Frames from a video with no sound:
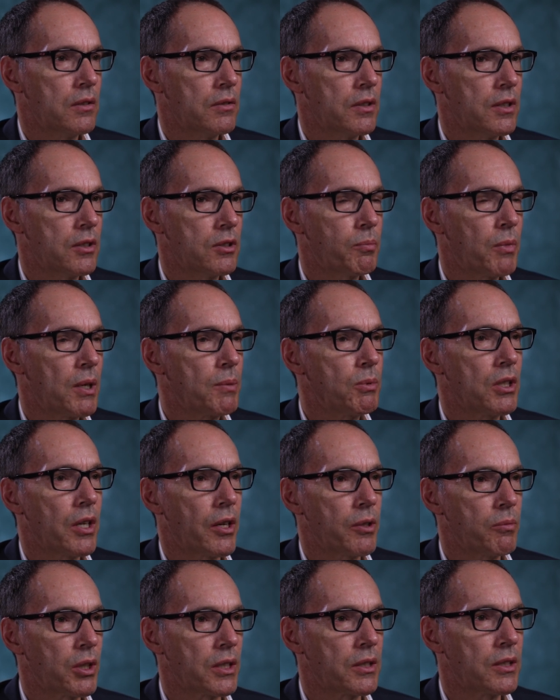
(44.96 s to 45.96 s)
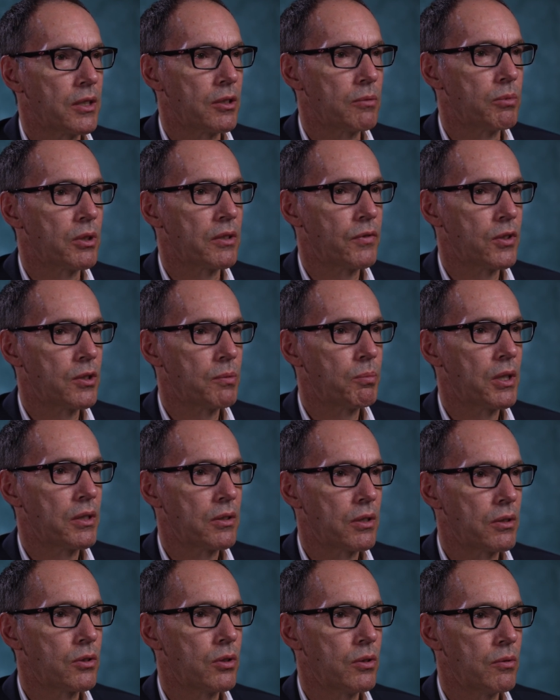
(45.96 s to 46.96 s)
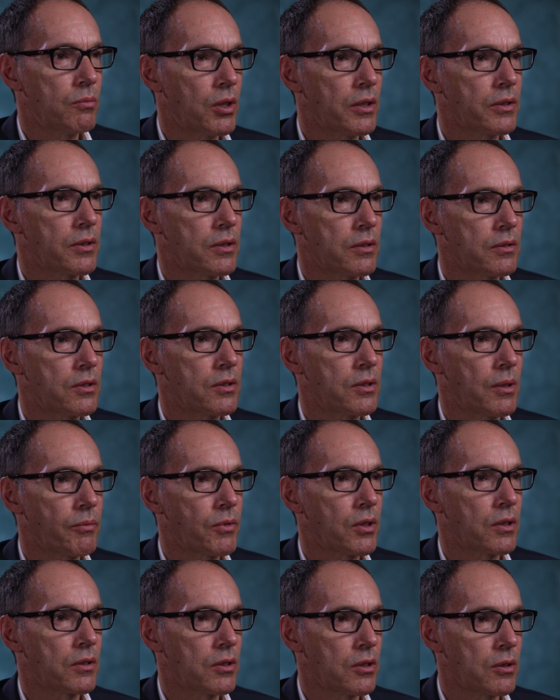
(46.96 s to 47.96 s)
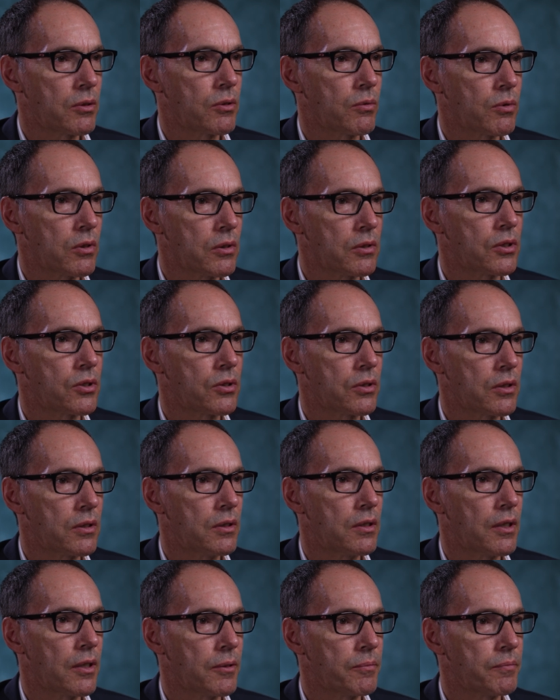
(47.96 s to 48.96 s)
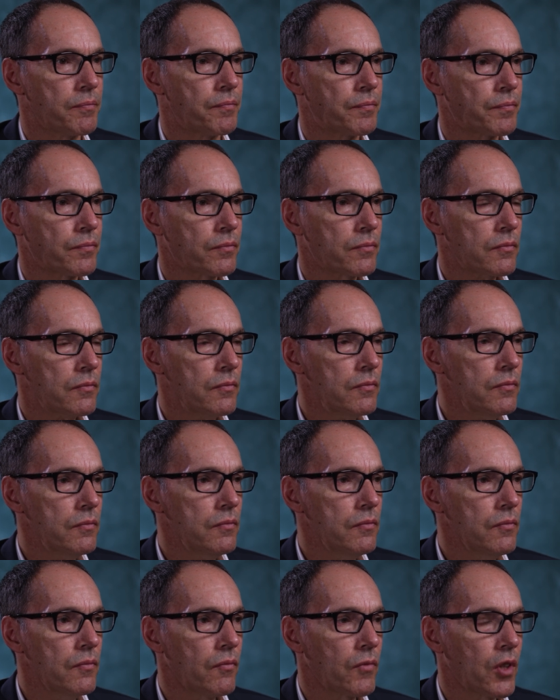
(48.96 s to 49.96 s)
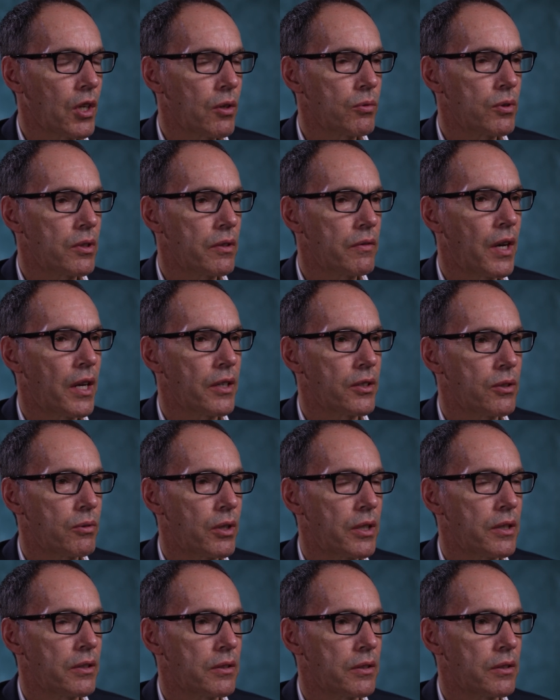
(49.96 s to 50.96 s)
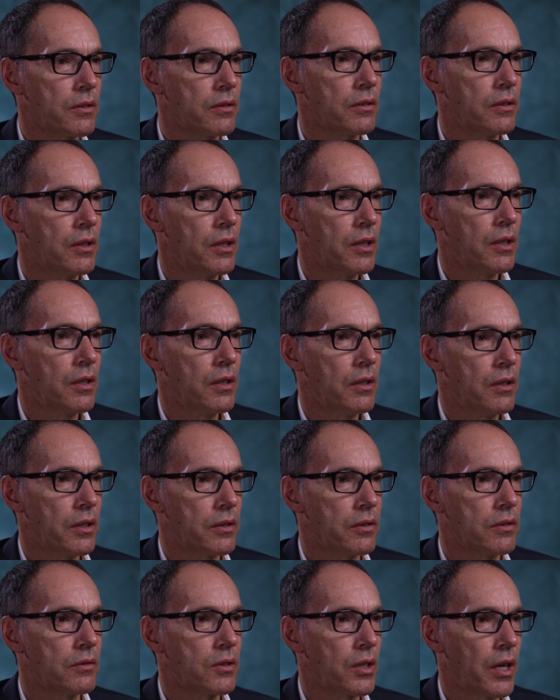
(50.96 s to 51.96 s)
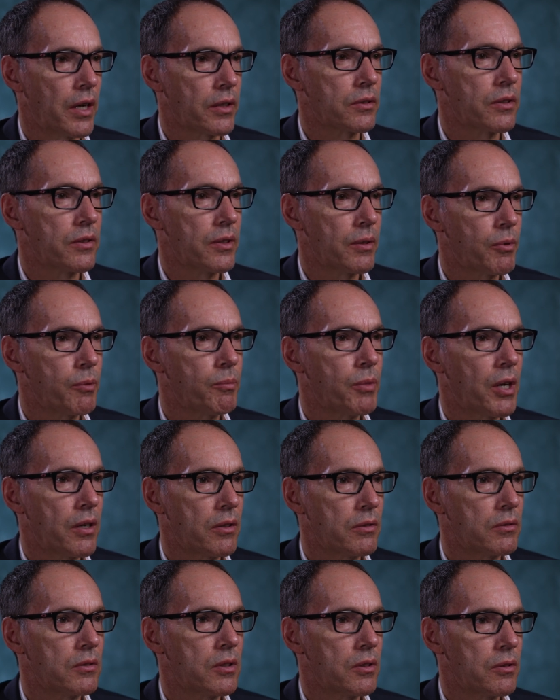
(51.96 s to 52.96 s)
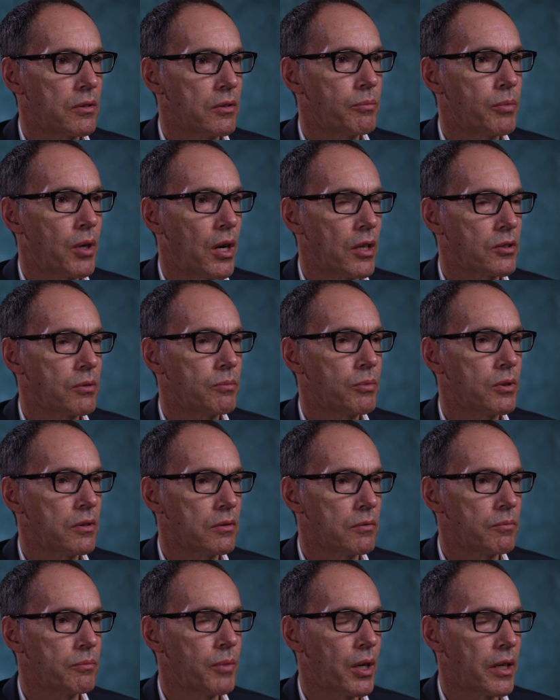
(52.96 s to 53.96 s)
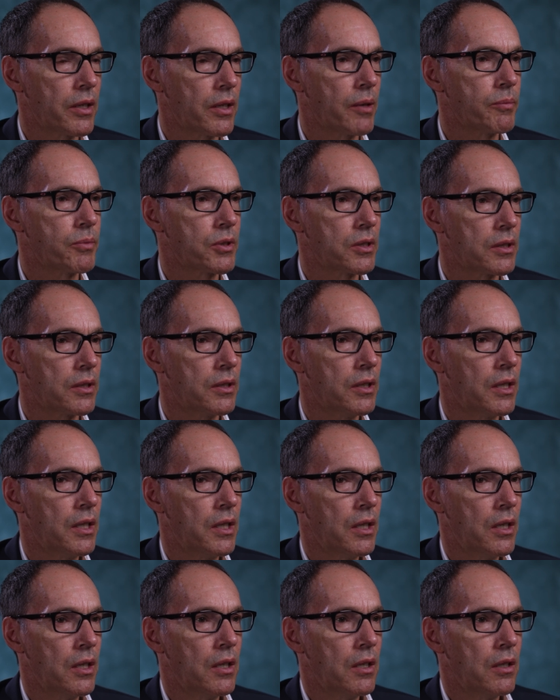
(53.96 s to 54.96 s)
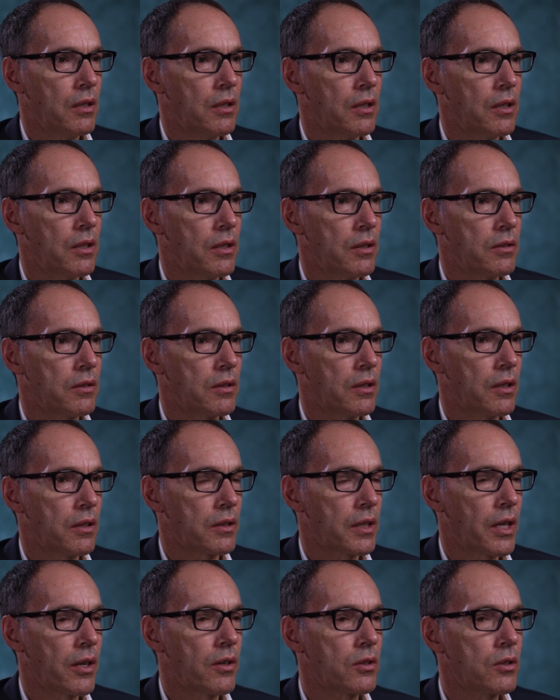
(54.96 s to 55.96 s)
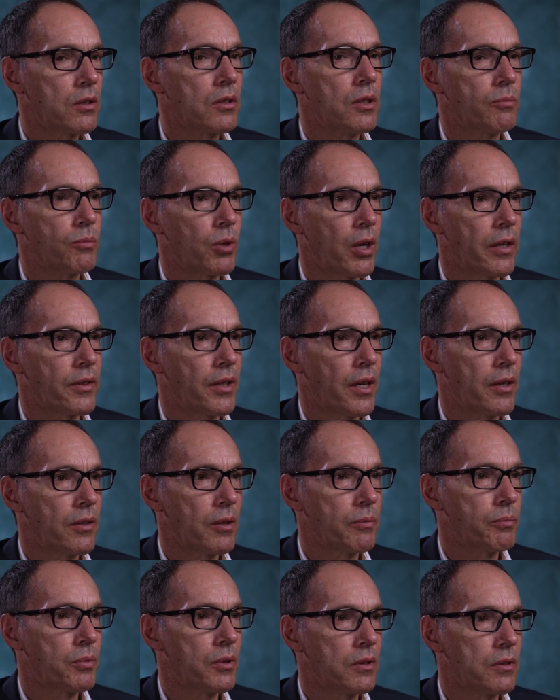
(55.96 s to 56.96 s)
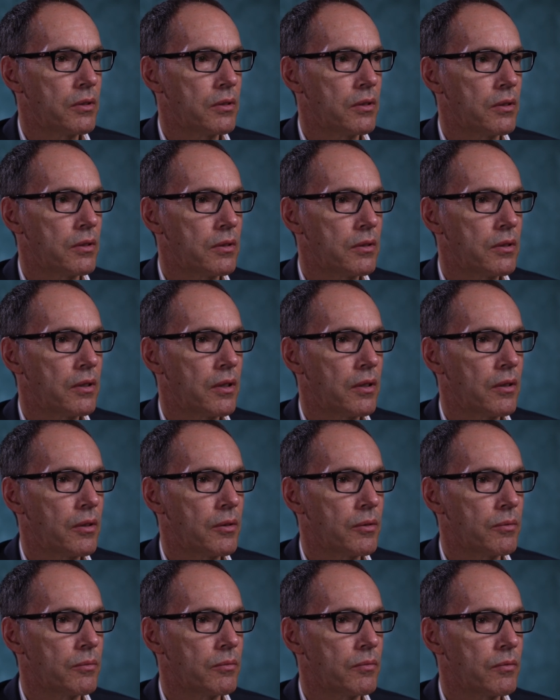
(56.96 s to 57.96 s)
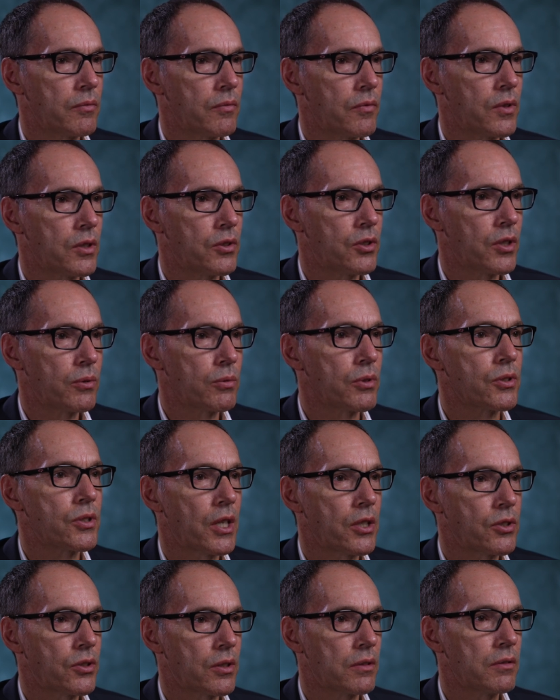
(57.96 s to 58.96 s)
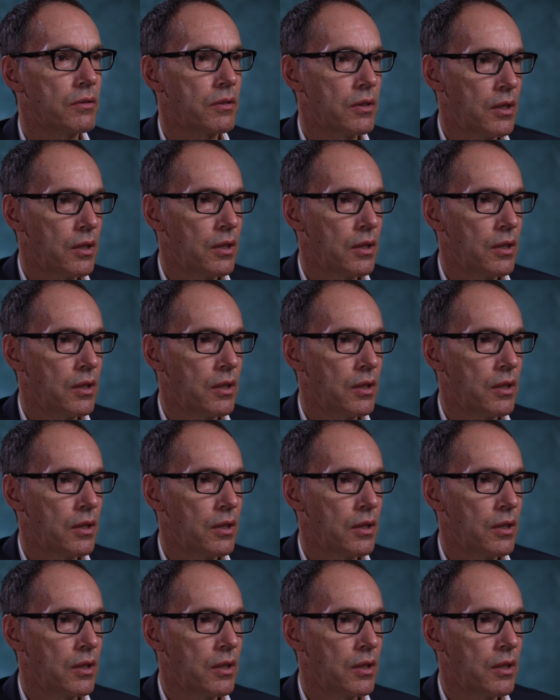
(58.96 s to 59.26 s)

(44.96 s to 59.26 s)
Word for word: that's maybe not a big deal, but if it's been there two months, it's something that you really should um, reevaluate and, and talk to them about, you know, possible biopsy. And uh, Kara Gooding brought that up in um, the general session,